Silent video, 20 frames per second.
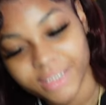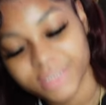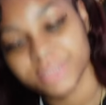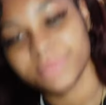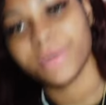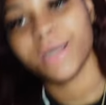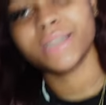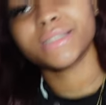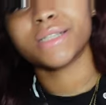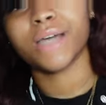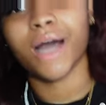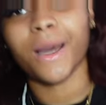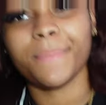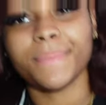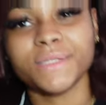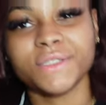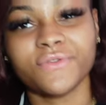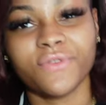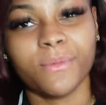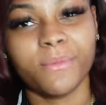So my top
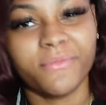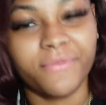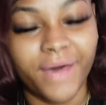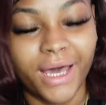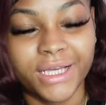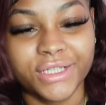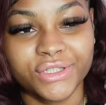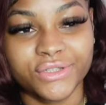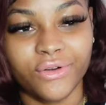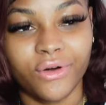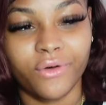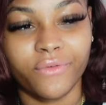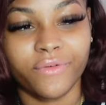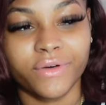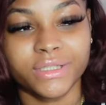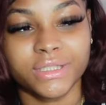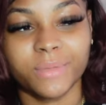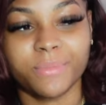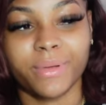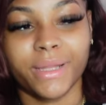is from Fashion Nova,
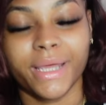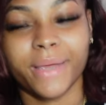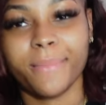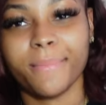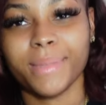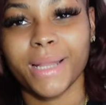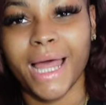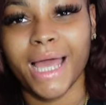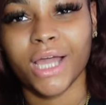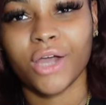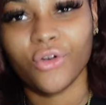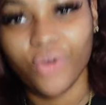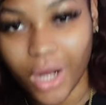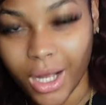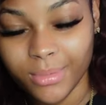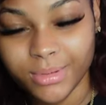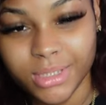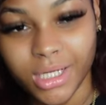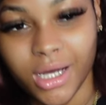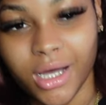it's a plain black
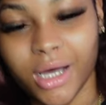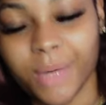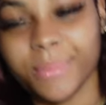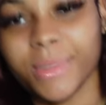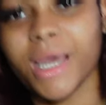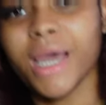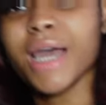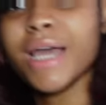crop top.